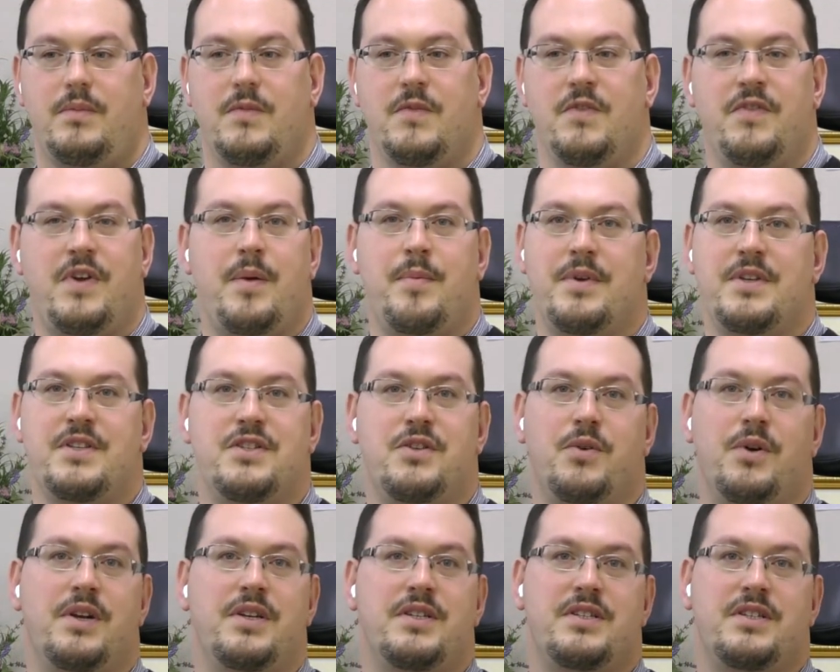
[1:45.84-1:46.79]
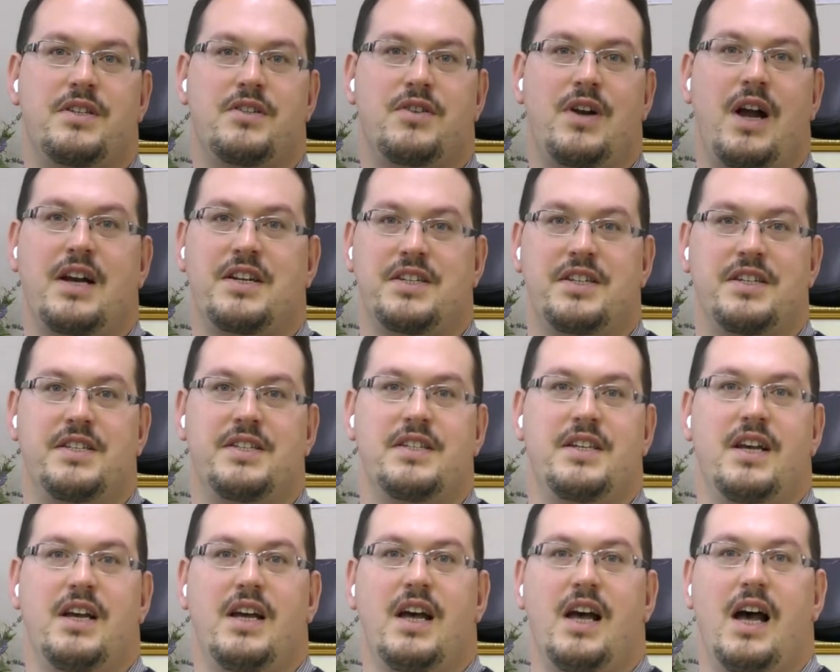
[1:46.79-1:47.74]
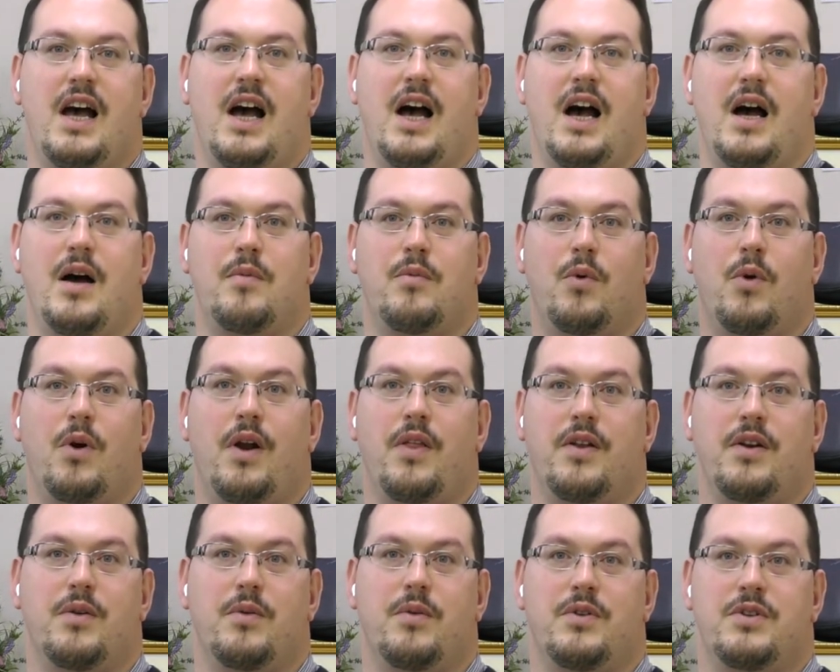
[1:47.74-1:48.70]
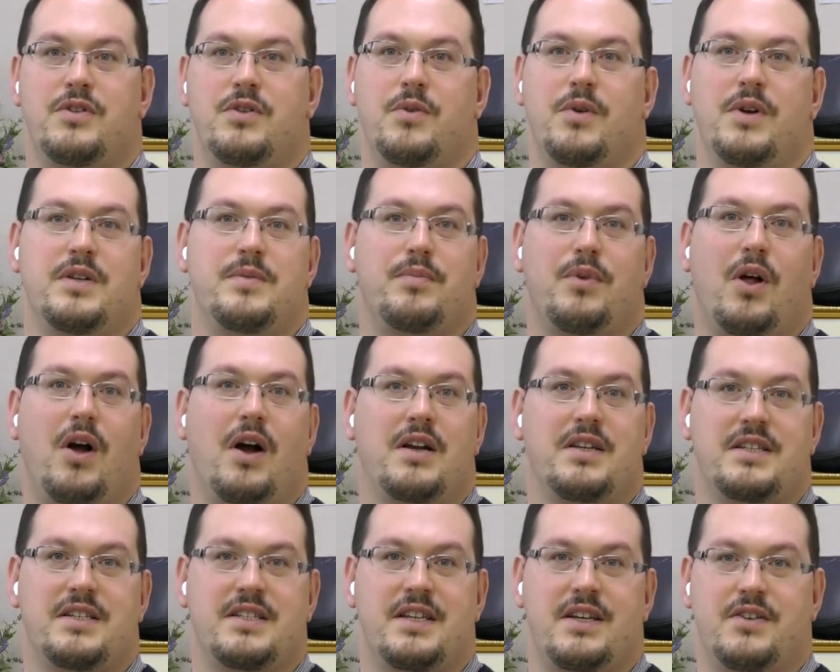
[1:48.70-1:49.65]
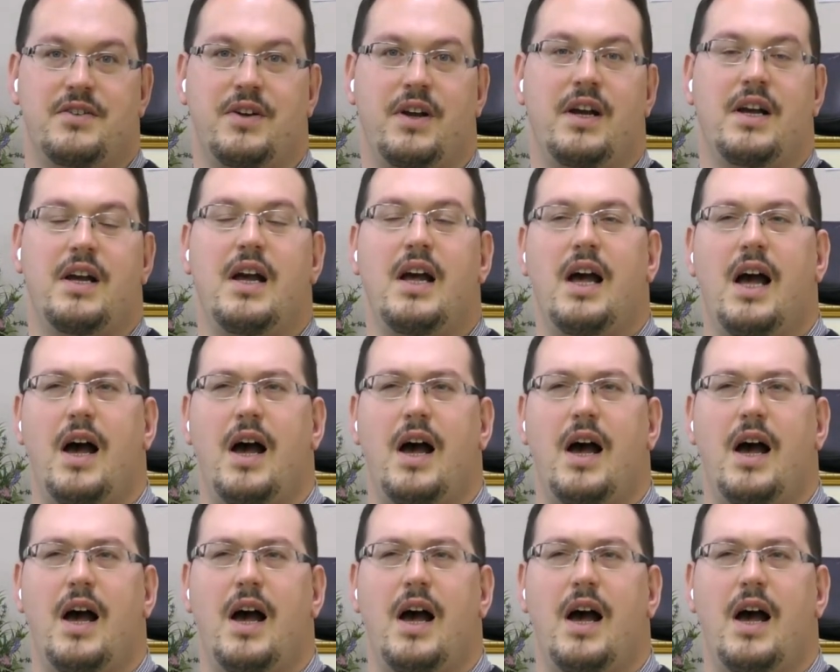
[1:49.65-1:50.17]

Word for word: famous tourist attractions um, or other tourist blogs, etc.